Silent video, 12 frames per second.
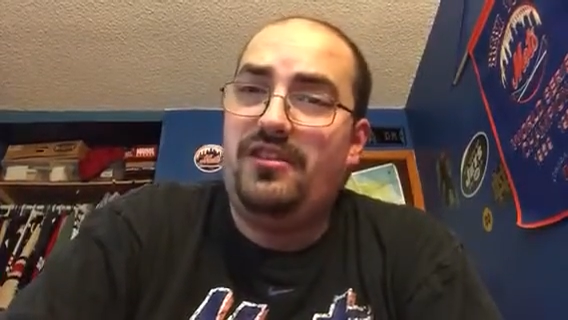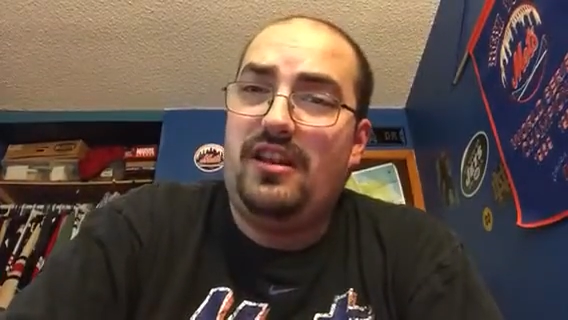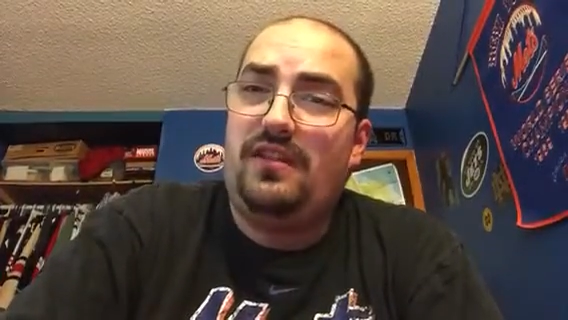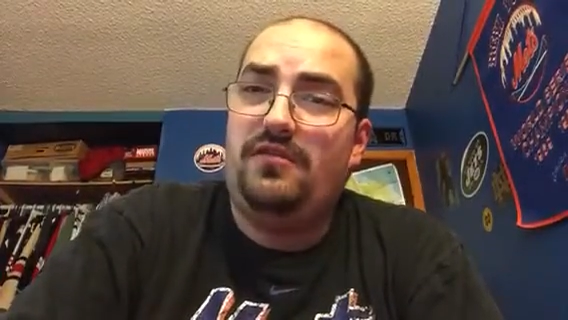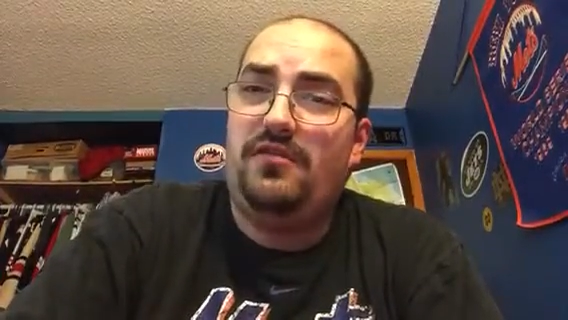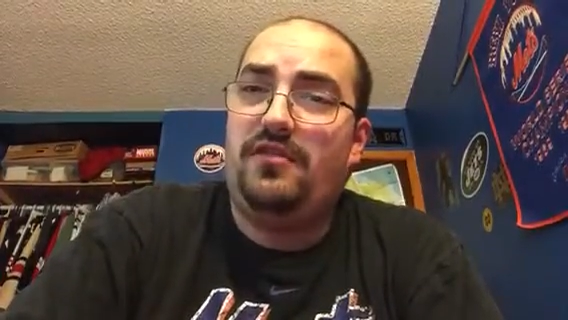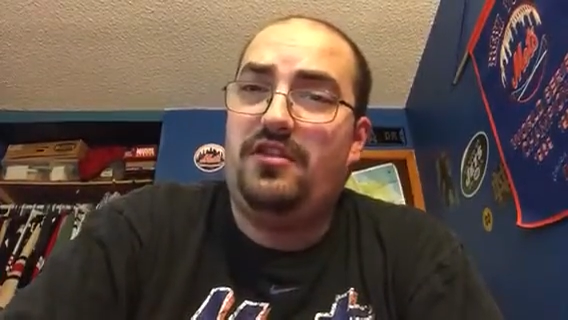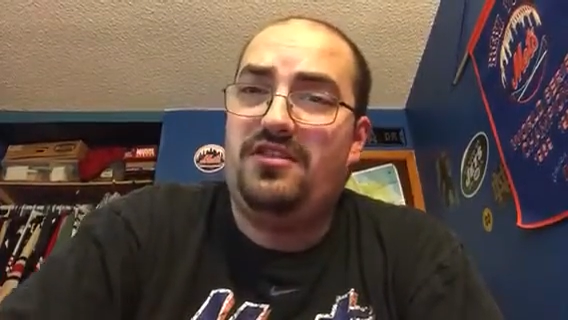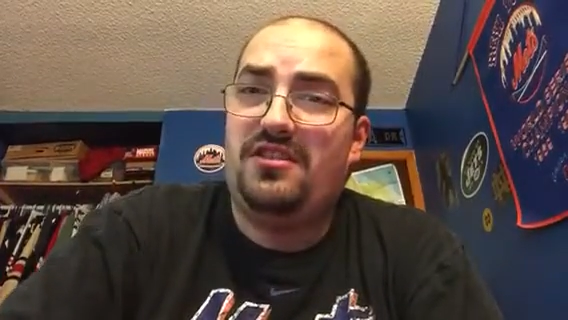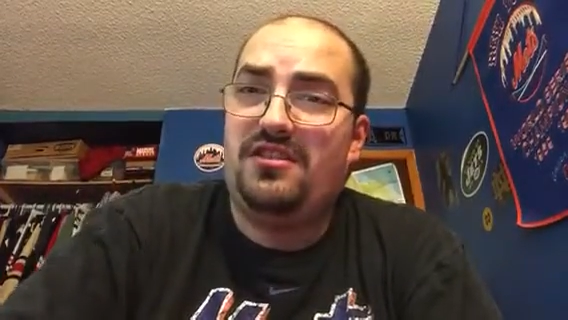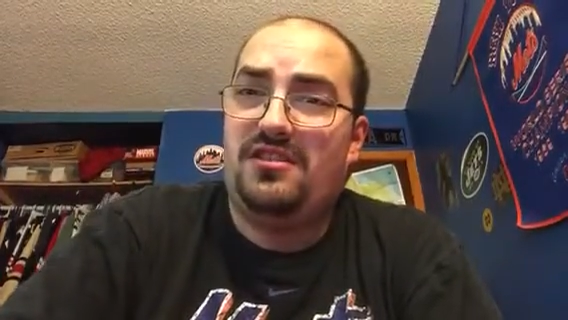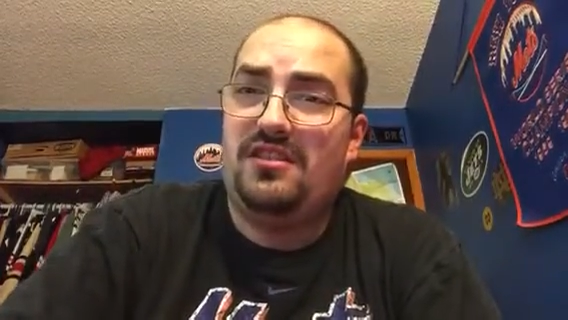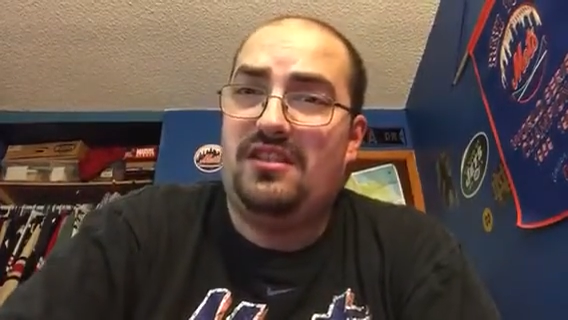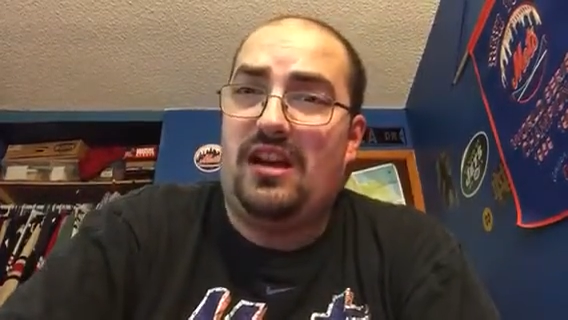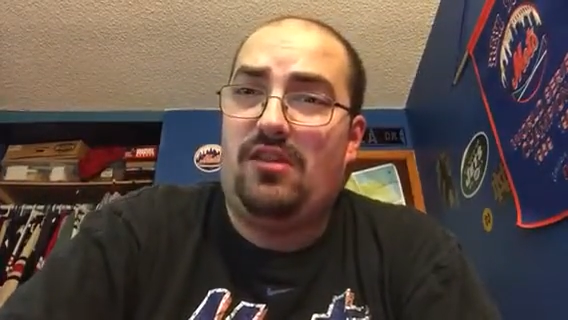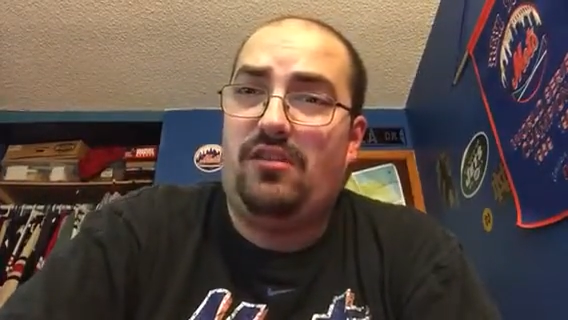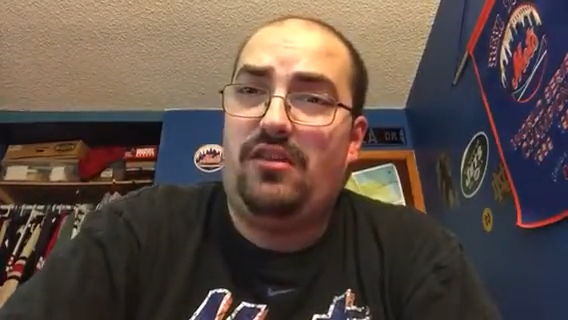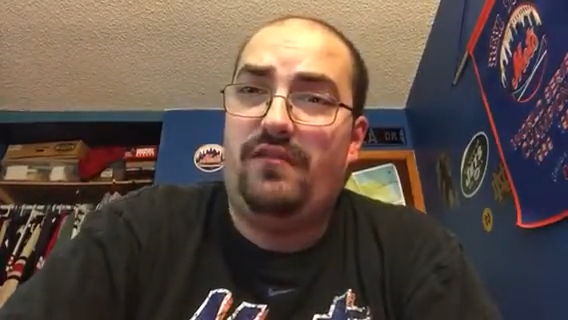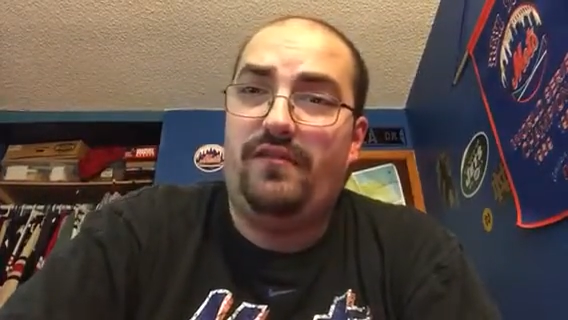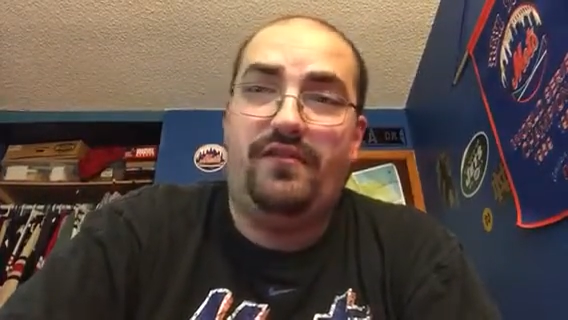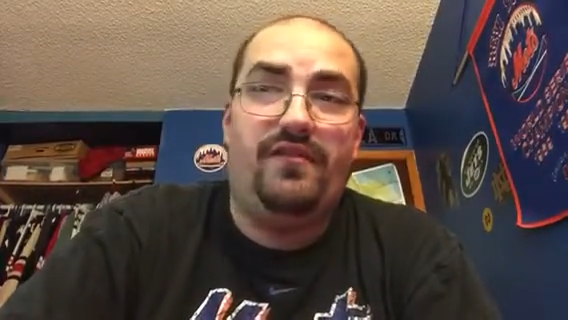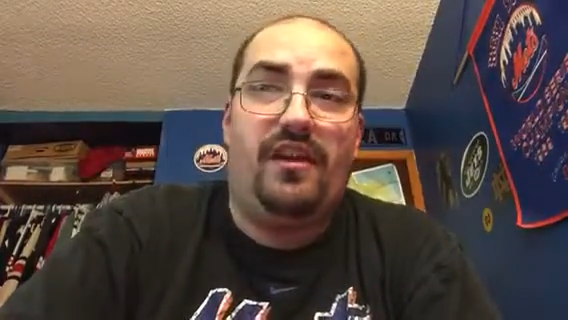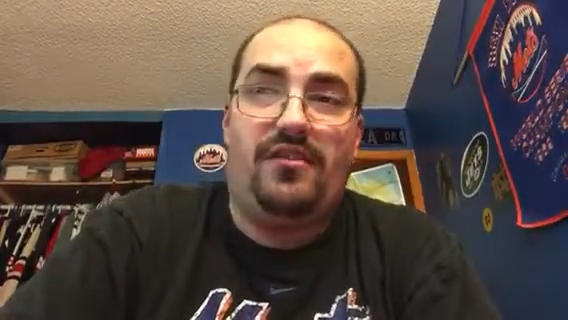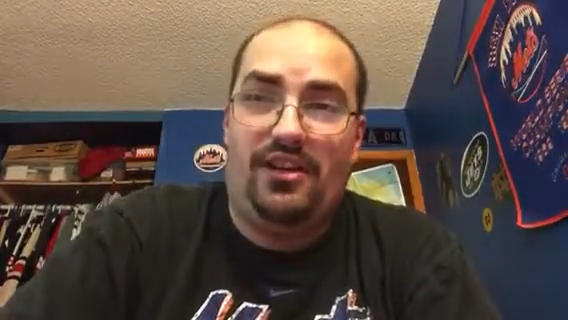Neville versus Tozawa.
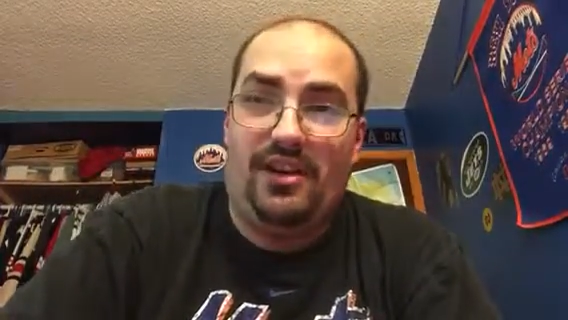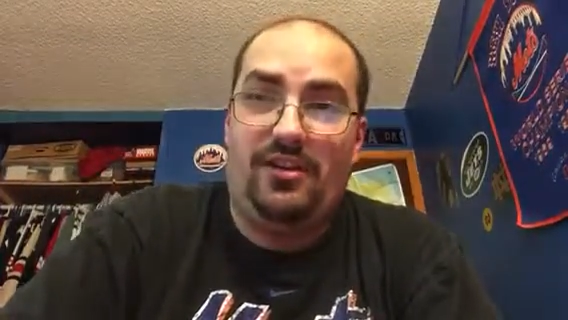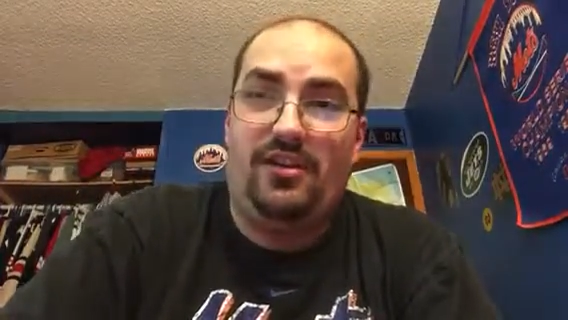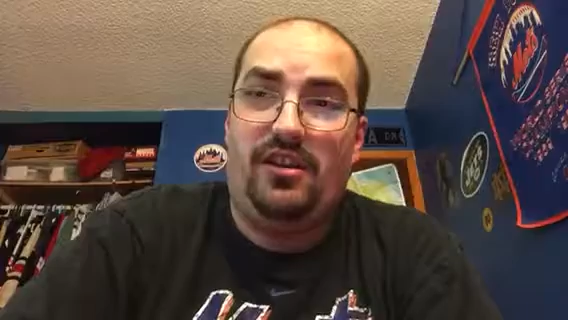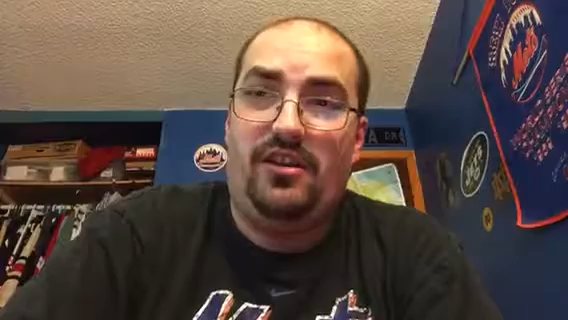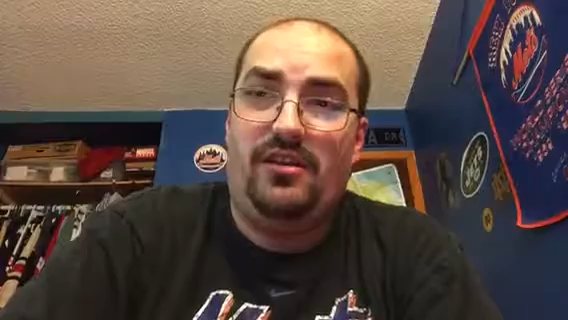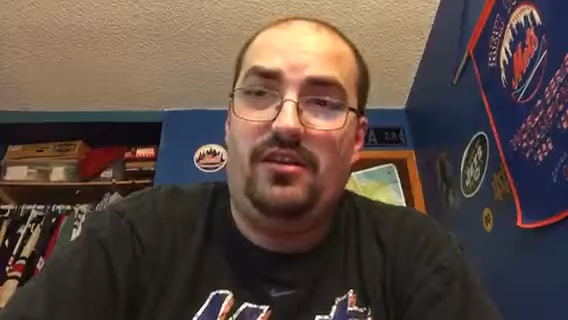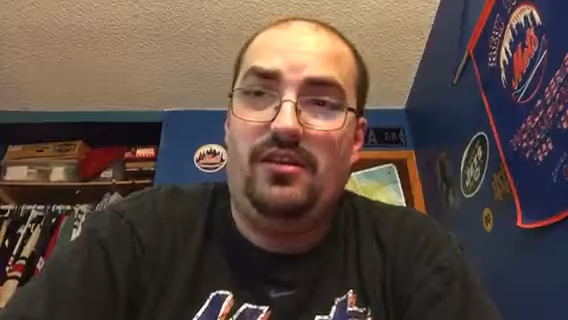Very good.